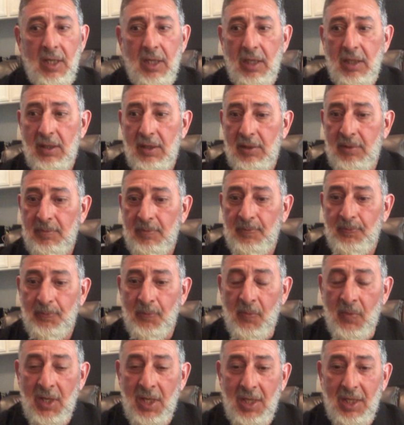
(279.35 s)
Um,
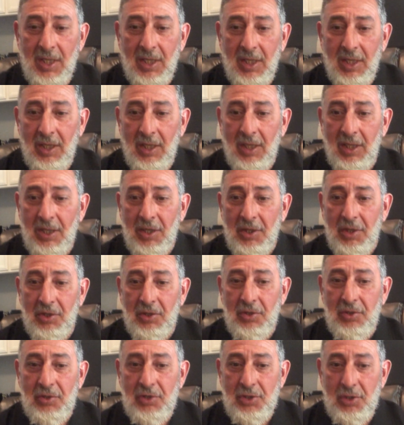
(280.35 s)

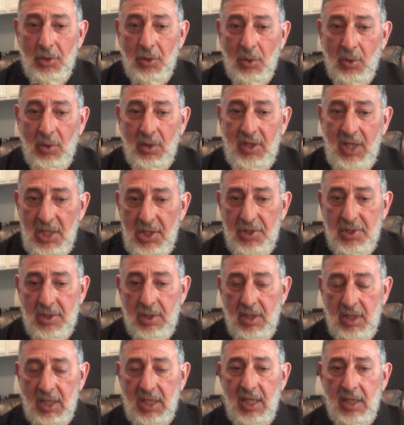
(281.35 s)
so these,
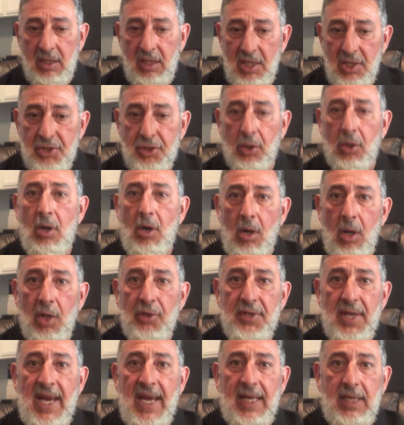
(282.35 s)
again, these are all
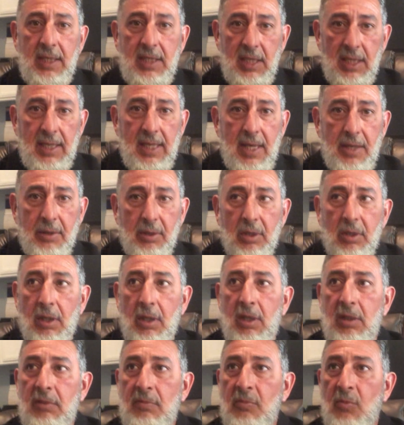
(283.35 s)
tied together.
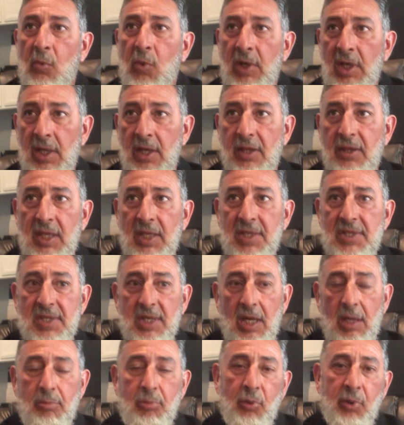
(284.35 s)
Um, one of the things
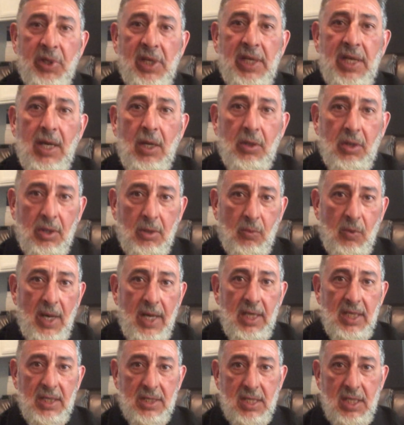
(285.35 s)
that I pointed out in the
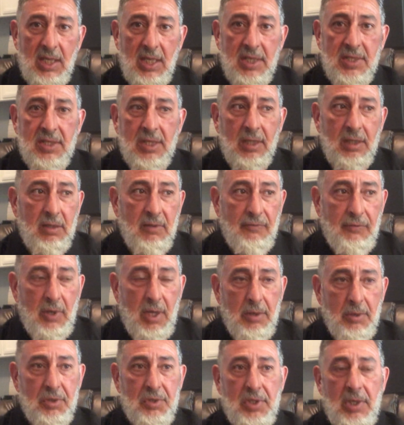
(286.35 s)
writings that I sent to
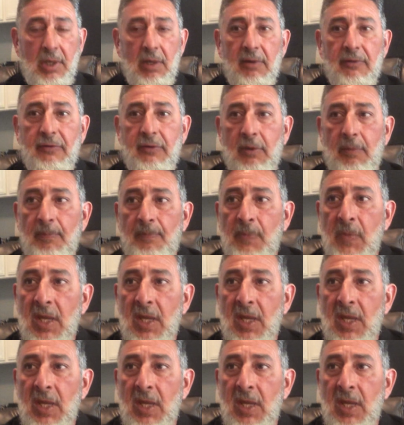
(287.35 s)
Father Seraphim